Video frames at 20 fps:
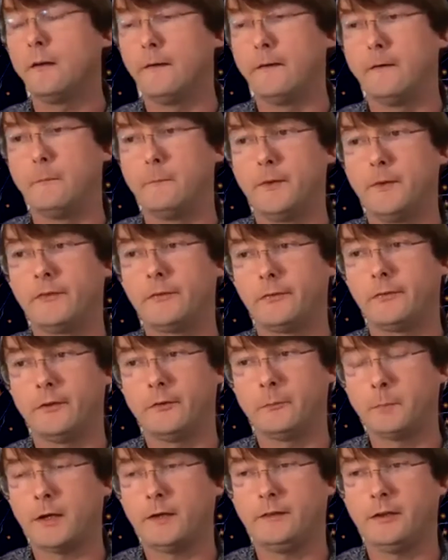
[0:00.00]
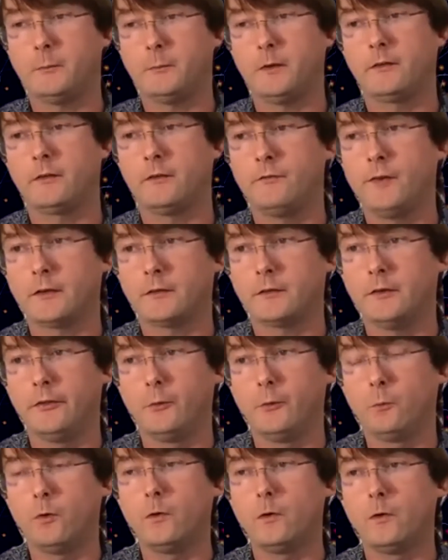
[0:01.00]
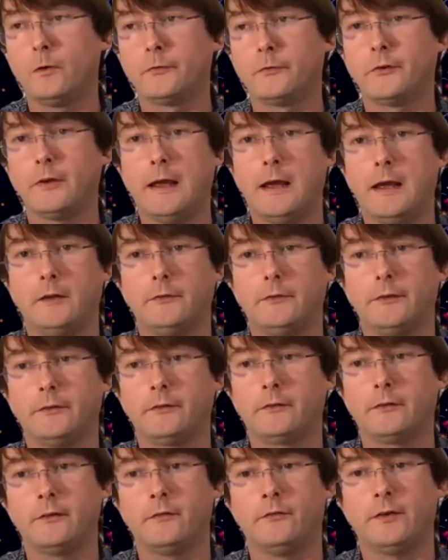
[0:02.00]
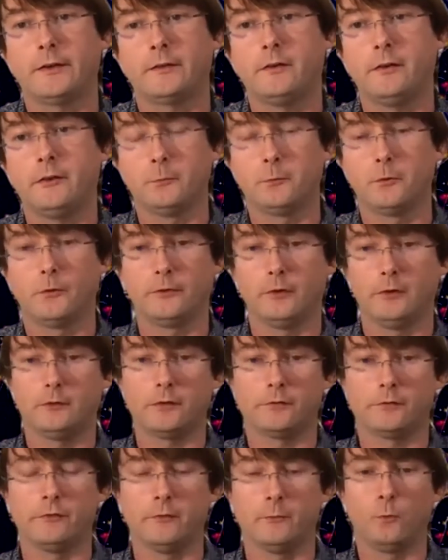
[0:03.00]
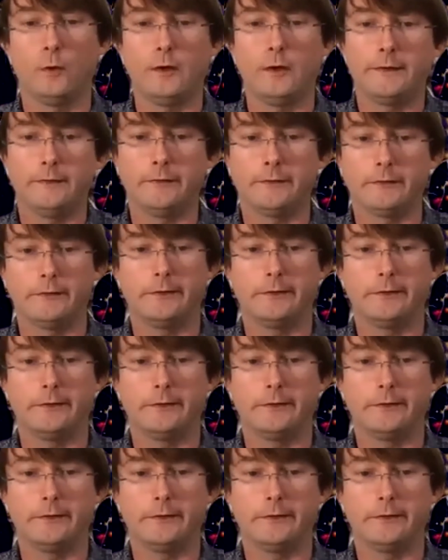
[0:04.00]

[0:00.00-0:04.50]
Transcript: This pandemic's affected the world, and it's affected the world in different ways.